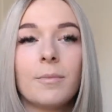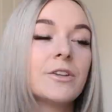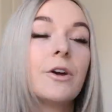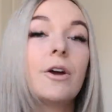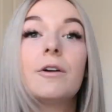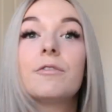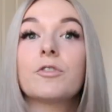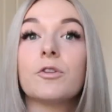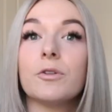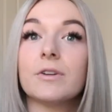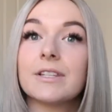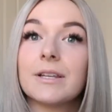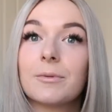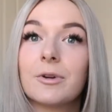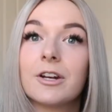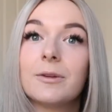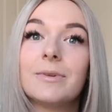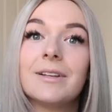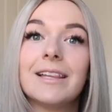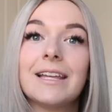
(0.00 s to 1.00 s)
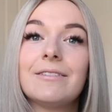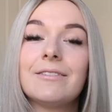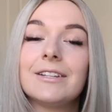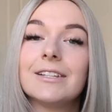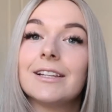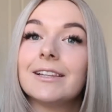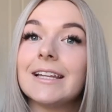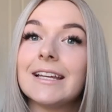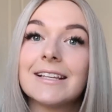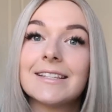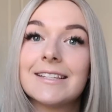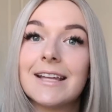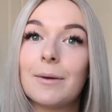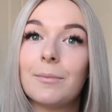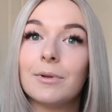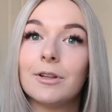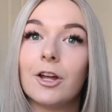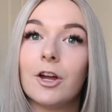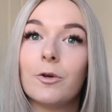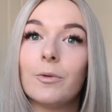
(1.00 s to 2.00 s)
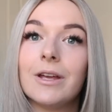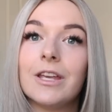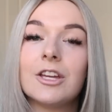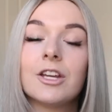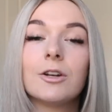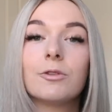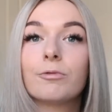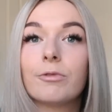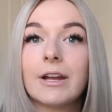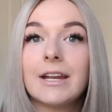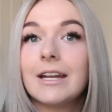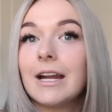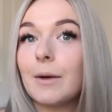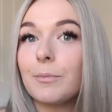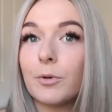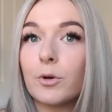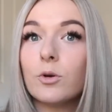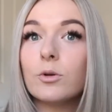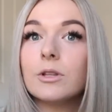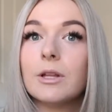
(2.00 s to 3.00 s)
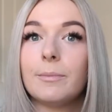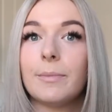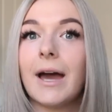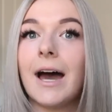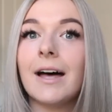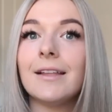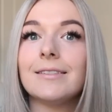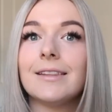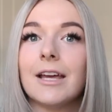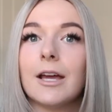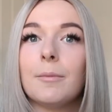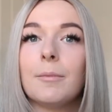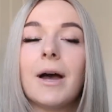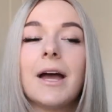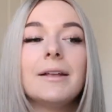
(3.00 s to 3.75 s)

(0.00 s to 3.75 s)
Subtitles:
So of course, I'm gonna be leaving the links down below where you can read up all about them.